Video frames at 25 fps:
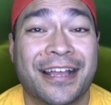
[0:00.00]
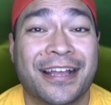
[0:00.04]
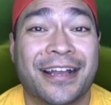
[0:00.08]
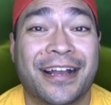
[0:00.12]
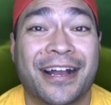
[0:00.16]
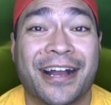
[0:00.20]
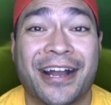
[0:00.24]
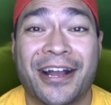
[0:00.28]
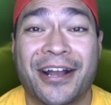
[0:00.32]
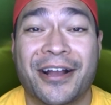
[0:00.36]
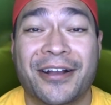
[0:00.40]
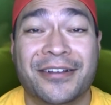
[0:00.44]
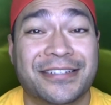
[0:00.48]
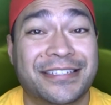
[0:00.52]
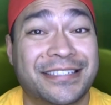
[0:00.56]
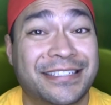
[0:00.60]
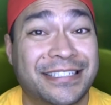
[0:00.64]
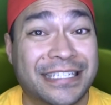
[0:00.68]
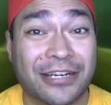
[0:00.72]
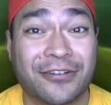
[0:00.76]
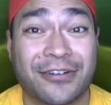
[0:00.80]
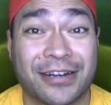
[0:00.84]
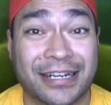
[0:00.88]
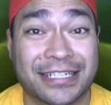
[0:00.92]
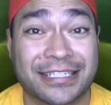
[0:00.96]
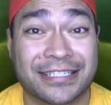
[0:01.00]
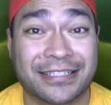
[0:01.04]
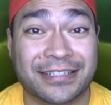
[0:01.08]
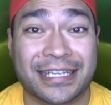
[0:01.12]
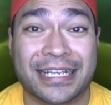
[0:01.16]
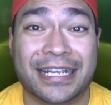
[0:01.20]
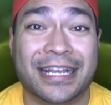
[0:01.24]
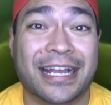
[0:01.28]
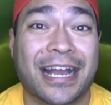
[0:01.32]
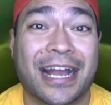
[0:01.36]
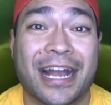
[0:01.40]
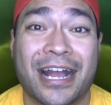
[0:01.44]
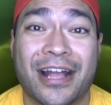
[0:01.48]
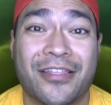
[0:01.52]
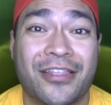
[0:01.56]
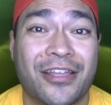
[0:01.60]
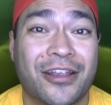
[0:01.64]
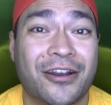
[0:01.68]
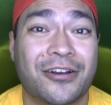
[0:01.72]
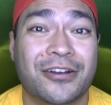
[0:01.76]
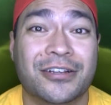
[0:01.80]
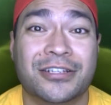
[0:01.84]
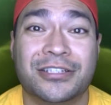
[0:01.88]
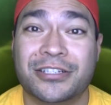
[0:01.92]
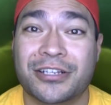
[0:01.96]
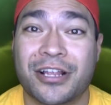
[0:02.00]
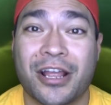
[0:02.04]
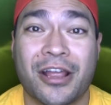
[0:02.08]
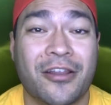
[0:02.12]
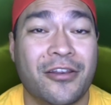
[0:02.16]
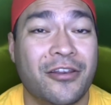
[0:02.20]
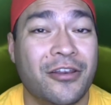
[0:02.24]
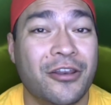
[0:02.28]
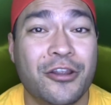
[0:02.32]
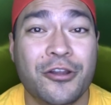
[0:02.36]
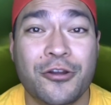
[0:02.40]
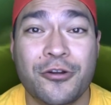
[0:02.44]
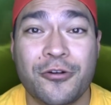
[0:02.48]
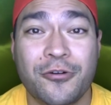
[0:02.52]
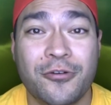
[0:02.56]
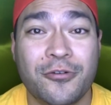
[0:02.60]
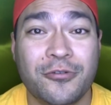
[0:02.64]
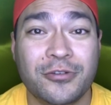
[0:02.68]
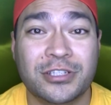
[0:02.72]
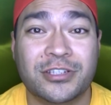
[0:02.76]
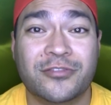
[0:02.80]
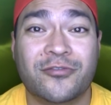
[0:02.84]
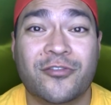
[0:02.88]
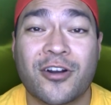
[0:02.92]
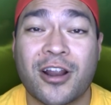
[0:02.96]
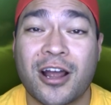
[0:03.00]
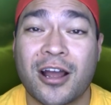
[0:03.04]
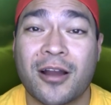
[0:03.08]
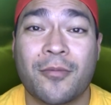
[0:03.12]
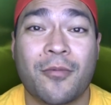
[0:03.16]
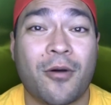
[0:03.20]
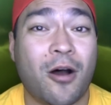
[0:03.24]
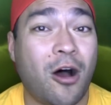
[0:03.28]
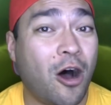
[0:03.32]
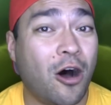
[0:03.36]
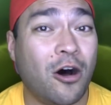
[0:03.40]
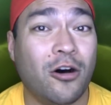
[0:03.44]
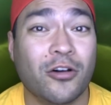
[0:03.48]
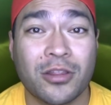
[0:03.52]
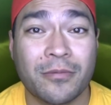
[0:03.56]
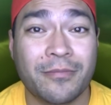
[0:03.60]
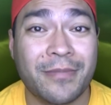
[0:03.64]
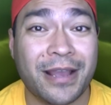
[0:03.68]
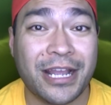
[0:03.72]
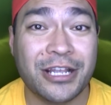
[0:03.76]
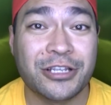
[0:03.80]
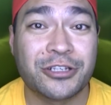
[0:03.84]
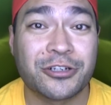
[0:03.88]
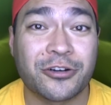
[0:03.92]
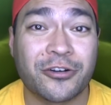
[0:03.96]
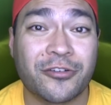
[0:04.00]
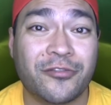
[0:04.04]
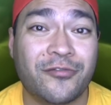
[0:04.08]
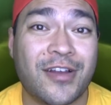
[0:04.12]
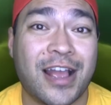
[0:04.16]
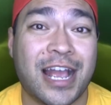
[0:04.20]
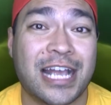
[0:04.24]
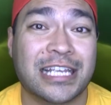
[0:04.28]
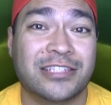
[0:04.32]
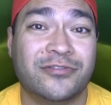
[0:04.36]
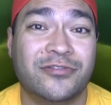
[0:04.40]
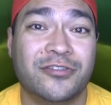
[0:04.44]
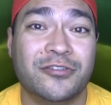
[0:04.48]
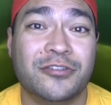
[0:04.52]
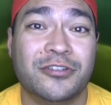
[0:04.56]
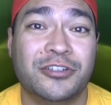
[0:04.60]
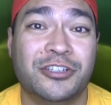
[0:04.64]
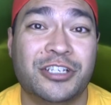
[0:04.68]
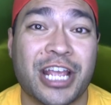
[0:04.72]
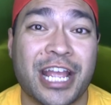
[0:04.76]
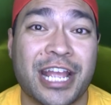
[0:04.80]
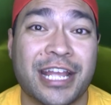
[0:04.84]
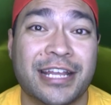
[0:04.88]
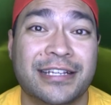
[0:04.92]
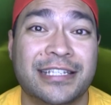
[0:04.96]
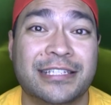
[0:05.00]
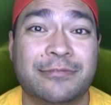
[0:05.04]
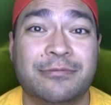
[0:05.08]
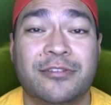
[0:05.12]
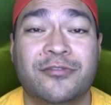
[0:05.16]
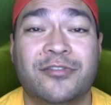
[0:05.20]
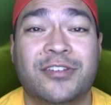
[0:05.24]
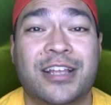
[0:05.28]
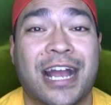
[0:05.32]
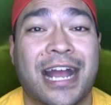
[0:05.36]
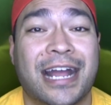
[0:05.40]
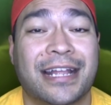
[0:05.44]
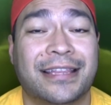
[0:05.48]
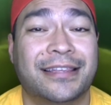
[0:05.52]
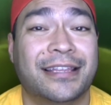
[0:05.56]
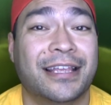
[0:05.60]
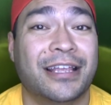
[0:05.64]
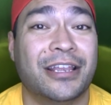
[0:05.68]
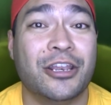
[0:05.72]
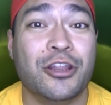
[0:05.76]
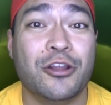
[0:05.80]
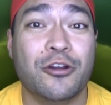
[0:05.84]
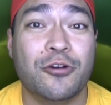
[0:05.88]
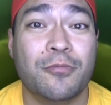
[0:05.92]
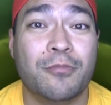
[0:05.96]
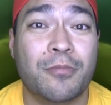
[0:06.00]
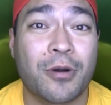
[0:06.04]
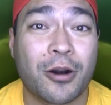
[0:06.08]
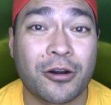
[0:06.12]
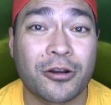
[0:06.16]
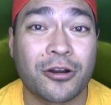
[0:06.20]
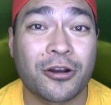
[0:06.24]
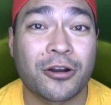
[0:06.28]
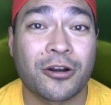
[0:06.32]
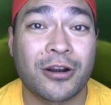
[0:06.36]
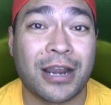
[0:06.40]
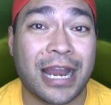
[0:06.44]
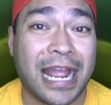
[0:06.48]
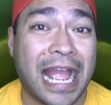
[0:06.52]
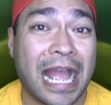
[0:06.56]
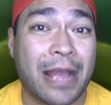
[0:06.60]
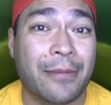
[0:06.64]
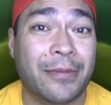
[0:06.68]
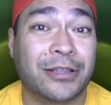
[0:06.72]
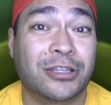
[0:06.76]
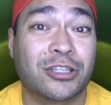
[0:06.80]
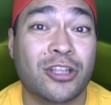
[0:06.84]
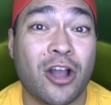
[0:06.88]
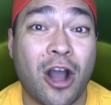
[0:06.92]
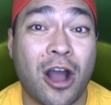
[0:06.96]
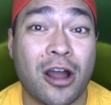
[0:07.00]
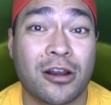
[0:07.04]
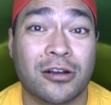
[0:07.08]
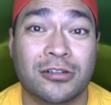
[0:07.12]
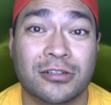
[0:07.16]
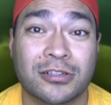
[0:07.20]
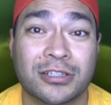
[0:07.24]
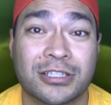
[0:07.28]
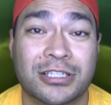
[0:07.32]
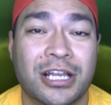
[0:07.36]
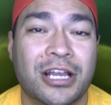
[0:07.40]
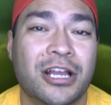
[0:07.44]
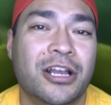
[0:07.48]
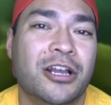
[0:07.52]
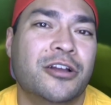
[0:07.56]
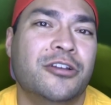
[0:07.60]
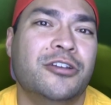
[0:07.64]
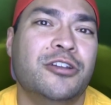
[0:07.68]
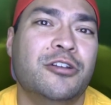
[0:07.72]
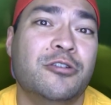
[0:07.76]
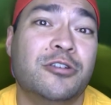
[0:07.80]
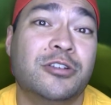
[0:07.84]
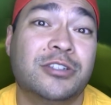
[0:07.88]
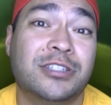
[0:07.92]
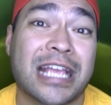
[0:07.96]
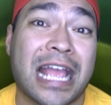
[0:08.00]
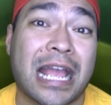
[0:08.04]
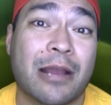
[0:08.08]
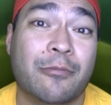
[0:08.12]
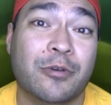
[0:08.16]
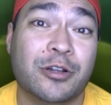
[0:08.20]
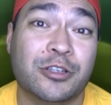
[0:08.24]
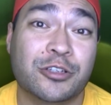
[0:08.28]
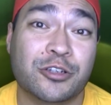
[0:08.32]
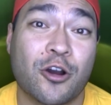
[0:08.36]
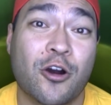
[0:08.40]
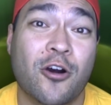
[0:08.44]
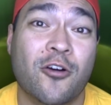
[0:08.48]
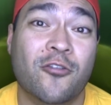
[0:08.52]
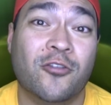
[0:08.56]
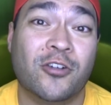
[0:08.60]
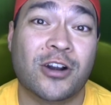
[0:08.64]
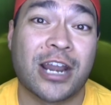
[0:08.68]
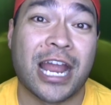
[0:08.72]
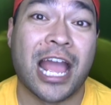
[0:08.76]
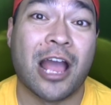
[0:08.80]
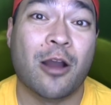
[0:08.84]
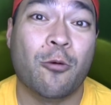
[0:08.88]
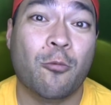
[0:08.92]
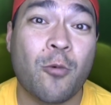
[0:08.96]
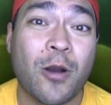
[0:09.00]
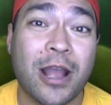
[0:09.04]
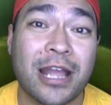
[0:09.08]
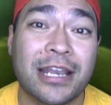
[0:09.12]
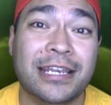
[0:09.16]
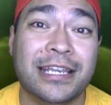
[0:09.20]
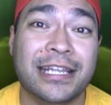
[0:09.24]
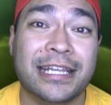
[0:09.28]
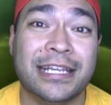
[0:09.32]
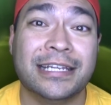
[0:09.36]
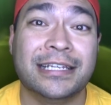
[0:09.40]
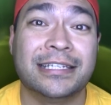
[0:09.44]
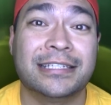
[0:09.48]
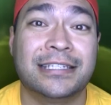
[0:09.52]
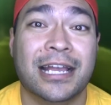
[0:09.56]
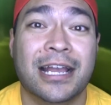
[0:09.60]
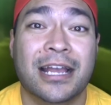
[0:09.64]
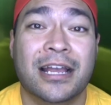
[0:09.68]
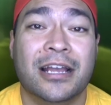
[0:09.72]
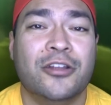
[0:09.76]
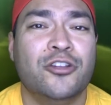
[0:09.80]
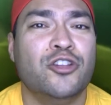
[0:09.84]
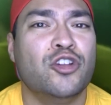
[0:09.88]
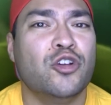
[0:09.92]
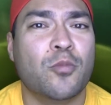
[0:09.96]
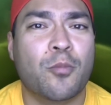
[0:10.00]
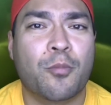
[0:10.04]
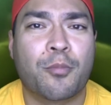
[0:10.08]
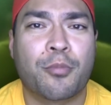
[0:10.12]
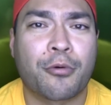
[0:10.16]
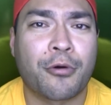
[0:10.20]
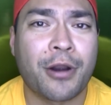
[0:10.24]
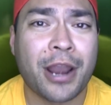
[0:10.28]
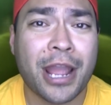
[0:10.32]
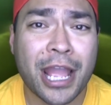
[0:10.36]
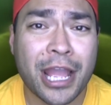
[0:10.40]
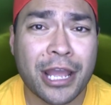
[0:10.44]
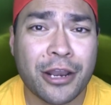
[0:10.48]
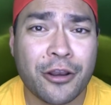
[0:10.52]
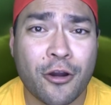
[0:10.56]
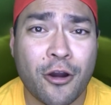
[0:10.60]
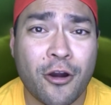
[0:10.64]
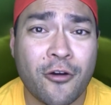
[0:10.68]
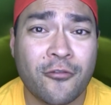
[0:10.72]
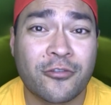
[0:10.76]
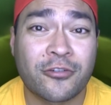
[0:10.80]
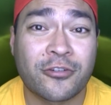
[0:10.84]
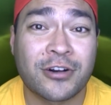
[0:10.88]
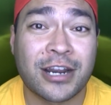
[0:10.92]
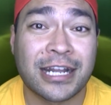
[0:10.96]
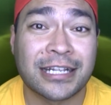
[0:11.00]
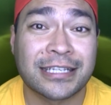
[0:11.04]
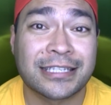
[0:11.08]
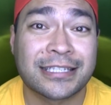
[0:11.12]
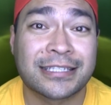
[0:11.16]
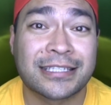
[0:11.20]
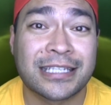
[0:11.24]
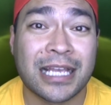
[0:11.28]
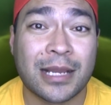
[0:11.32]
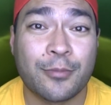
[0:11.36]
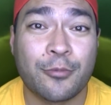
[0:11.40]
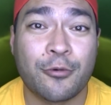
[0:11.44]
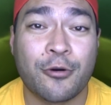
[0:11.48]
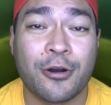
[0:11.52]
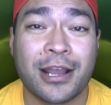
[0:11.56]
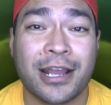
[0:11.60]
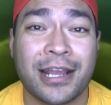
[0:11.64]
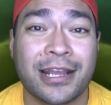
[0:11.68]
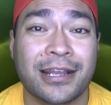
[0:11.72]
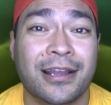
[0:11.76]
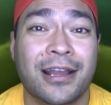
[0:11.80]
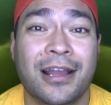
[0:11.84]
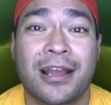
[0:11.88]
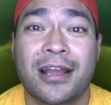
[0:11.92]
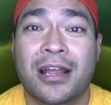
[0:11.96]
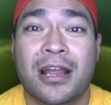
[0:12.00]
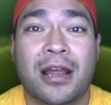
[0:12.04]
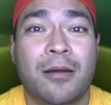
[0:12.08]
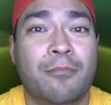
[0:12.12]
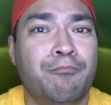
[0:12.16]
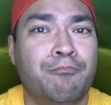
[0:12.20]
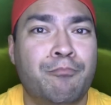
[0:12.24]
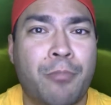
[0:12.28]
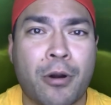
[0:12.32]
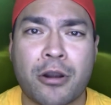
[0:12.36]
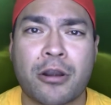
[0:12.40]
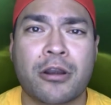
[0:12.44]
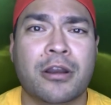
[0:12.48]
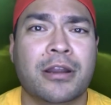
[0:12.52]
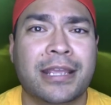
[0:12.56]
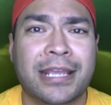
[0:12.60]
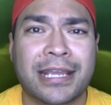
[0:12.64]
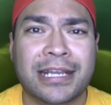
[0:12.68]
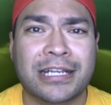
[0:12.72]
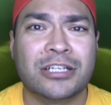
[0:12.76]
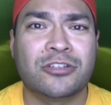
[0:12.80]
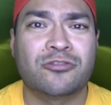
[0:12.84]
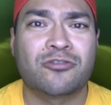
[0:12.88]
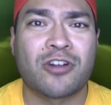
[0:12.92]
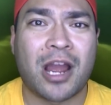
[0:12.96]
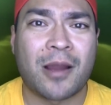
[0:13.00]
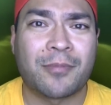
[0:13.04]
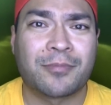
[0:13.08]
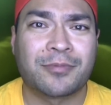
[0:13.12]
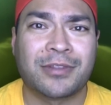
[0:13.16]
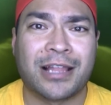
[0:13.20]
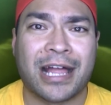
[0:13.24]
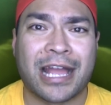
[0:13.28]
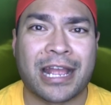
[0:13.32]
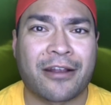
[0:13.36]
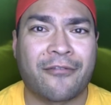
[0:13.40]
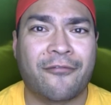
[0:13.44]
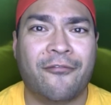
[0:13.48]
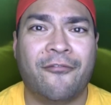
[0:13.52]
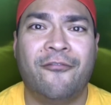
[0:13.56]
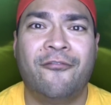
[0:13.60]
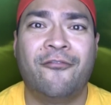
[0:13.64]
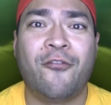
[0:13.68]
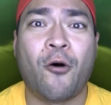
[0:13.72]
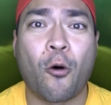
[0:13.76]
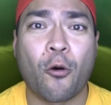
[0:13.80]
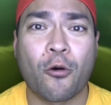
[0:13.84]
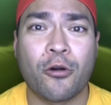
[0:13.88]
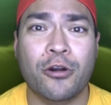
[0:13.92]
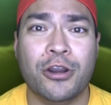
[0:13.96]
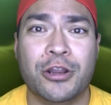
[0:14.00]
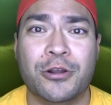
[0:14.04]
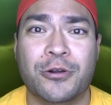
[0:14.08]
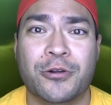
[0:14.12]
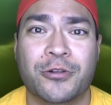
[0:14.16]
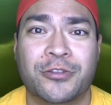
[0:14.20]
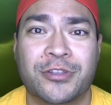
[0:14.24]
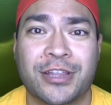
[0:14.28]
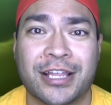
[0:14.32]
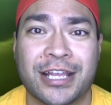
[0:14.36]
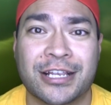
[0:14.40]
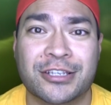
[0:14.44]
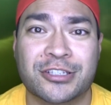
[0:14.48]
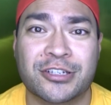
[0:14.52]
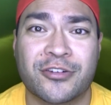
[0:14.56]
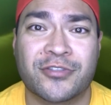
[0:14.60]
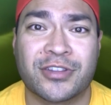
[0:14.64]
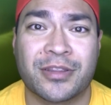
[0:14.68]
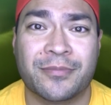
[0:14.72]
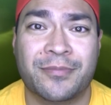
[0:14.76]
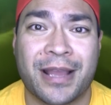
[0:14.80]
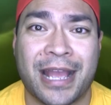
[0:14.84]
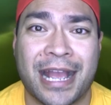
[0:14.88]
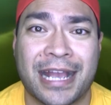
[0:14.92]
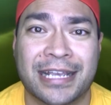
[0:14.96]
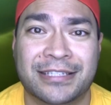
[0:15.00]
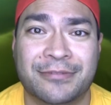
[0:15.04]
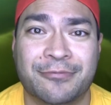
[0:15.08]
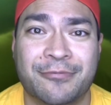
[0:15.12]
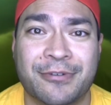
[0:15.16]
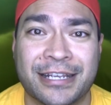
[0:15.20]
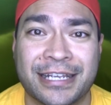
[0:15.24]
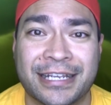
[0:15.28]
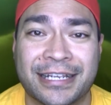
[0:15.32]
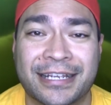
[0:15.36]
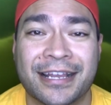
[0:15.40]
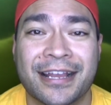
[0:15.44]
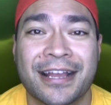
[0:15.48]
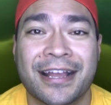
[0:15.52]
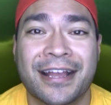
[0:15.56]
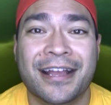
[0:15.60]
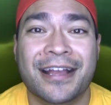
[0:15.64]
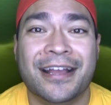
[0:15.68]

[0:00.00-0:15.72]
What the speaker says: There's news from all the major fast food chains. We've got the new burger at McDonald's, new sandwich over at Wendy's, new bread over at Subway. Burger King dropped like four new things over the past week.